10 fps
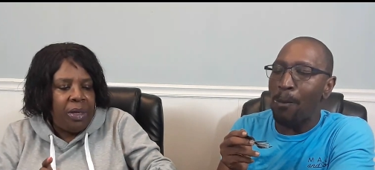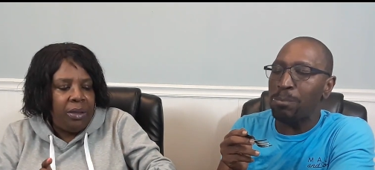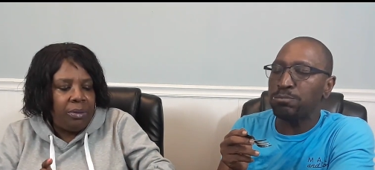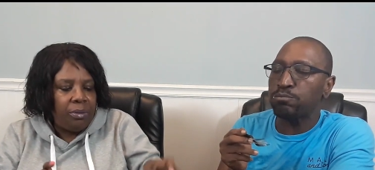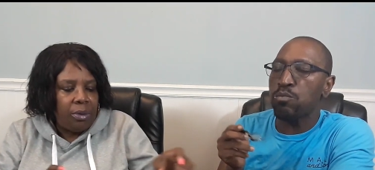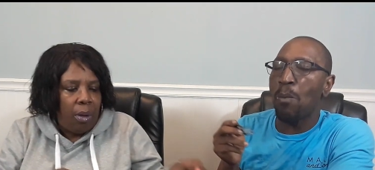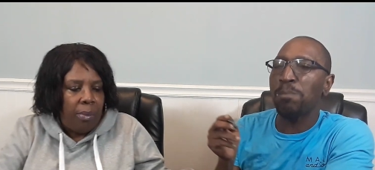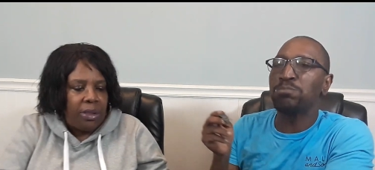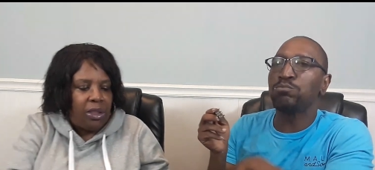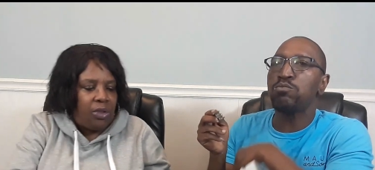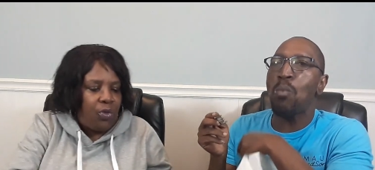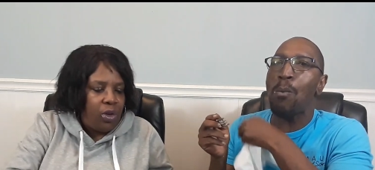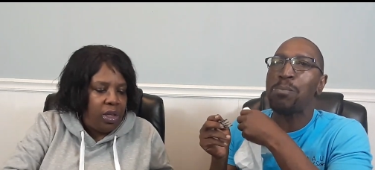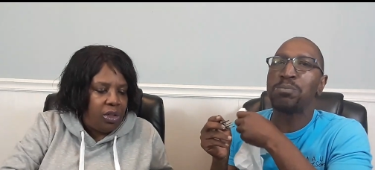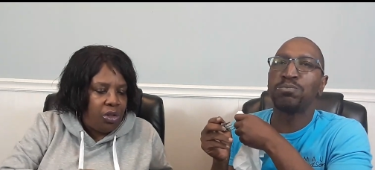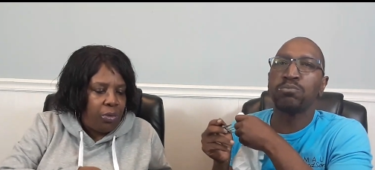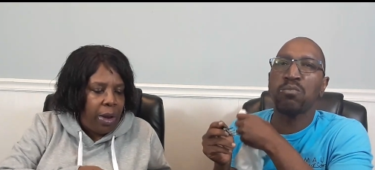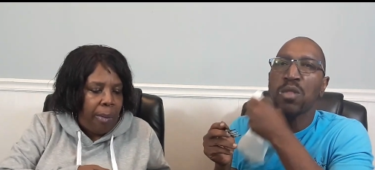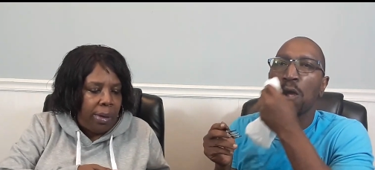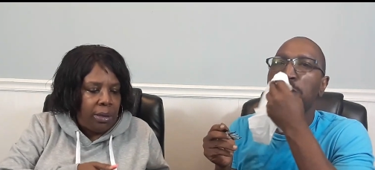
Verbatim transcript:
Speaker 1: be or for this shrimp.